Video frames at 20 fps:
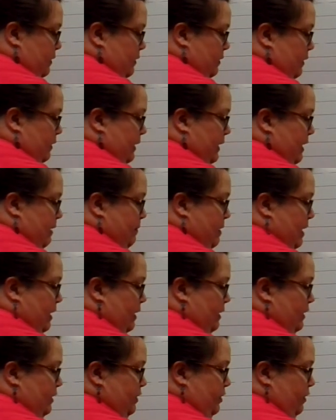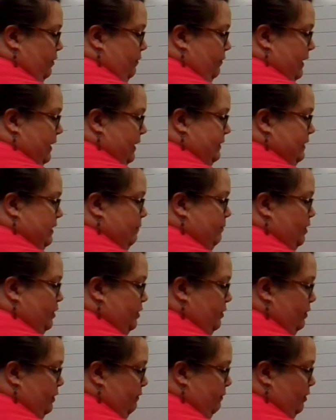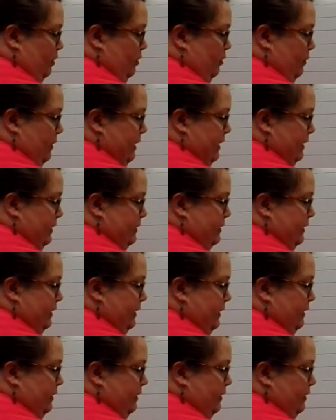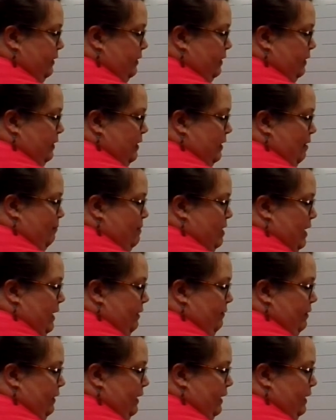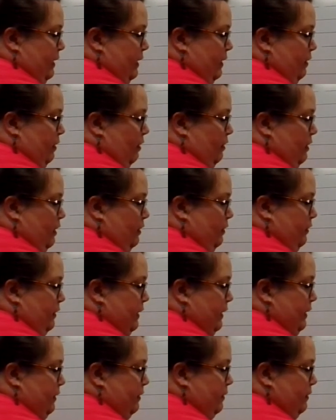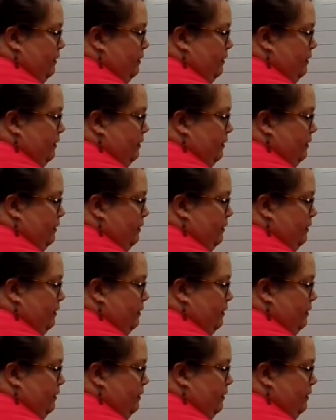And I'm not going to do it fancy. I'm just doing it real quick. See, I'm not even getting it all colored in.